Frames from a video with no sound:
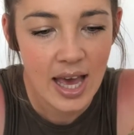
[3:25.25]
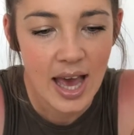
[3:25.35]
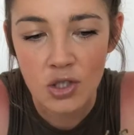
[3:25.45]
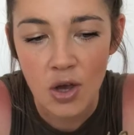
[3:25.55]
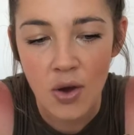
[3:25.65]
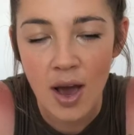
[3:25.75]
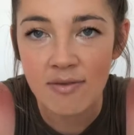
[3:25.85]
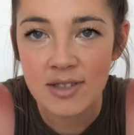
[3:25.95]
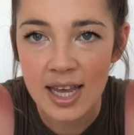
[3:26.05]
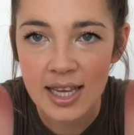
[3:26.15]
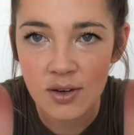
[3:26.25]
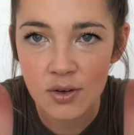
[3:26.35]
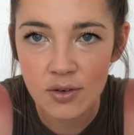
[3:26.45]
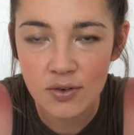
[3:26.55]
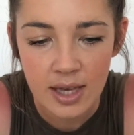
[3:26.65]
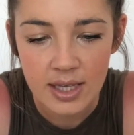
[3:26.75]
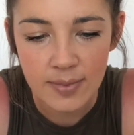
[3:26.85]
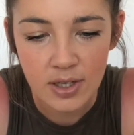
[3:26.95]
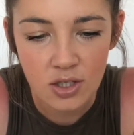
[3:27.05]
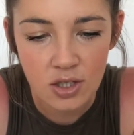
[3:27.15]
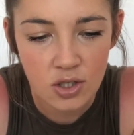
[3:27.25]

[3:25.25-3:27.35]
So I've taken off as much of the